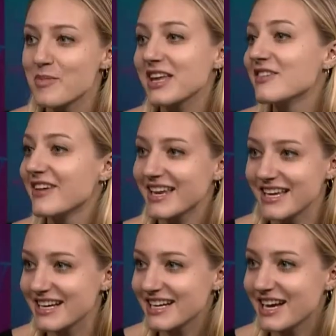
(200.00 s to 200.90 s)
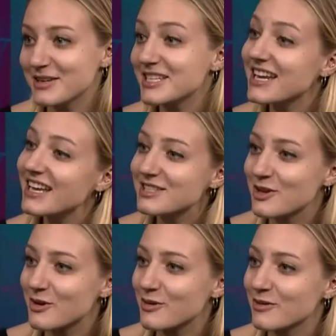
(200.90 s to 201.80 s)
innovating today,
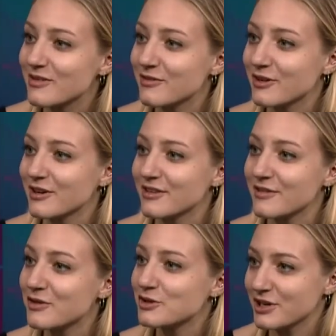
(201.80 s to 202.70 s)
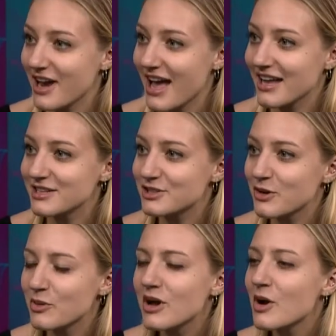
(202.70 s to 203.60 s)
so for the future ahead.
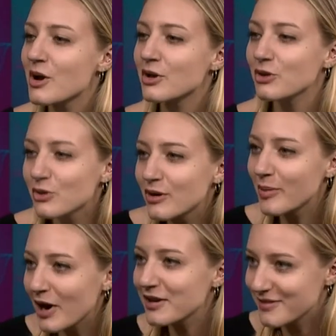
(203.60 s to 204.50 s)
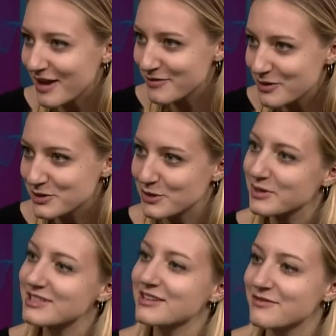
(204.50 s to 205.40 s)
So you're part of that future. What does it